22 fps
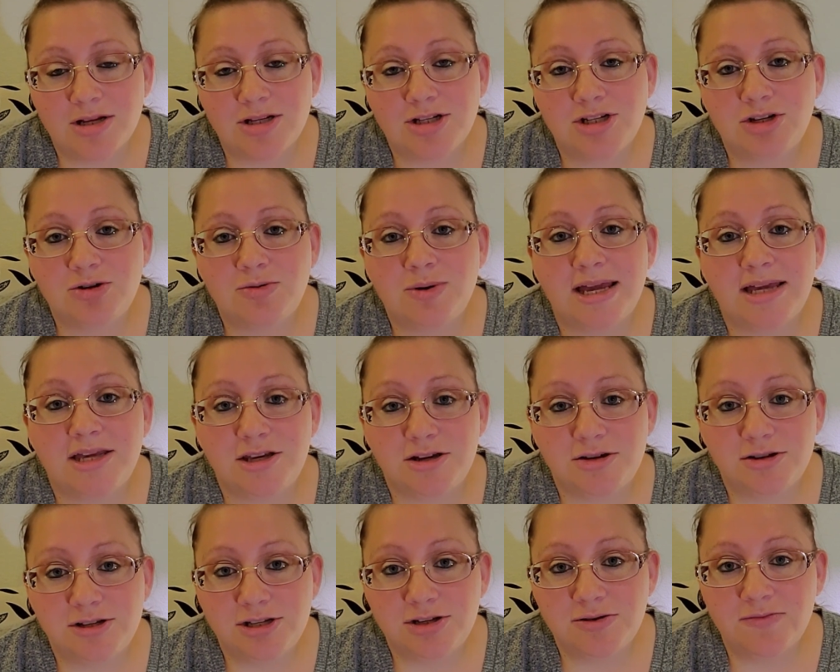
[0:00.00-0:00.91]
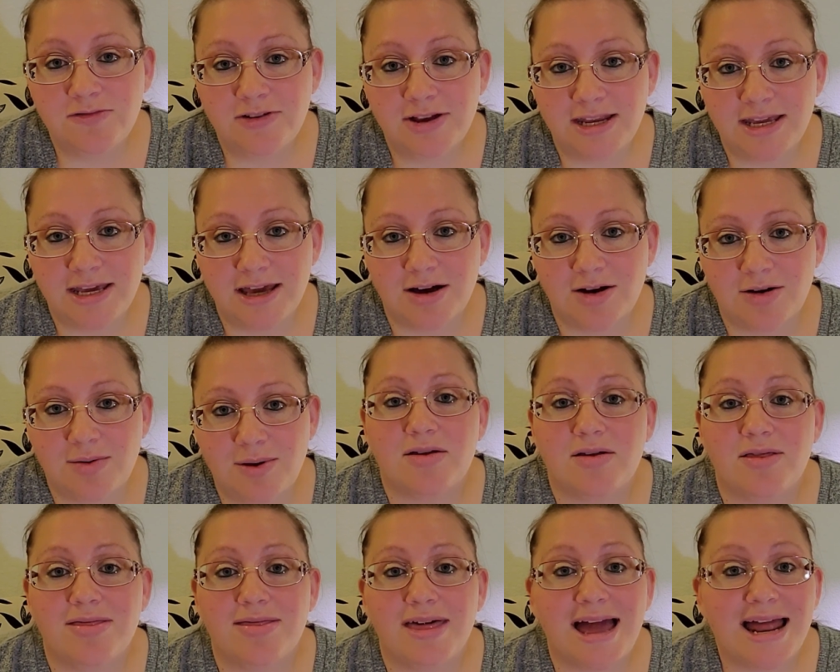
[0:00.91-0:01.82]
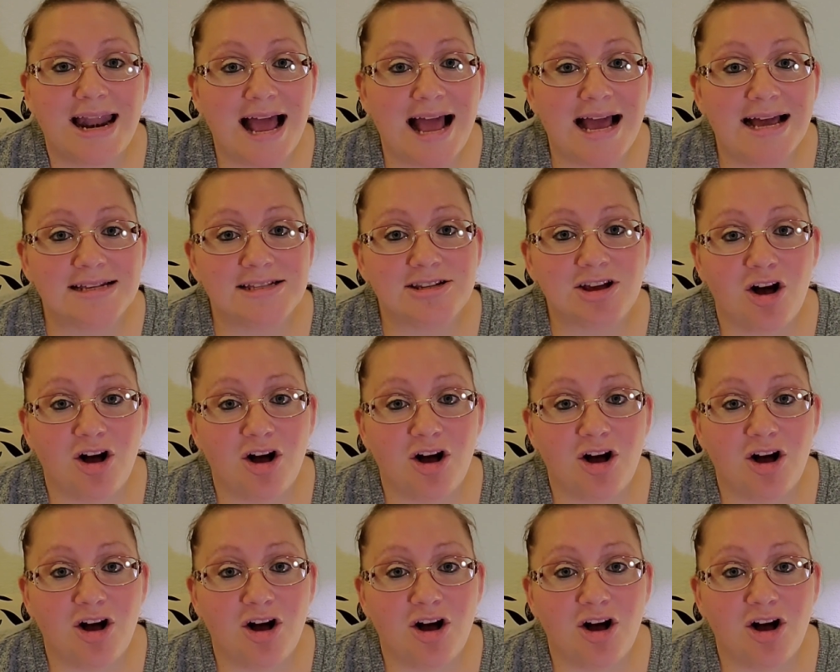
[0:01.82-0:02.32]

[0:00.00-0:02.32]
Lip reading: to a YouTube video that has